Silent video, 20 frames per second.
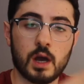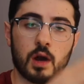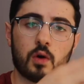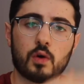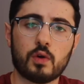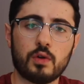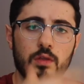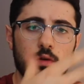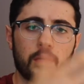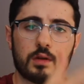
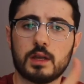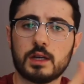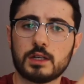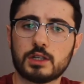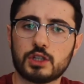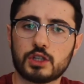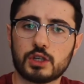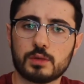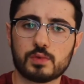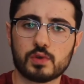or the
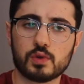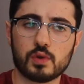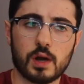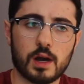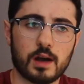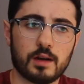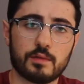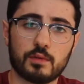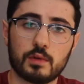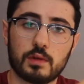relationships you
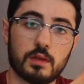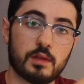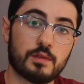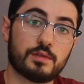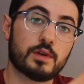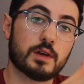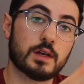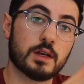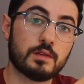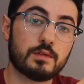have with
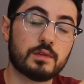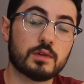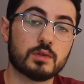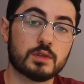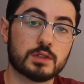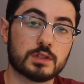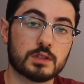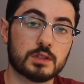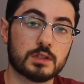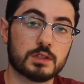different
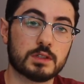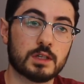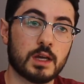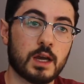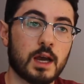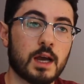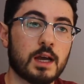influencers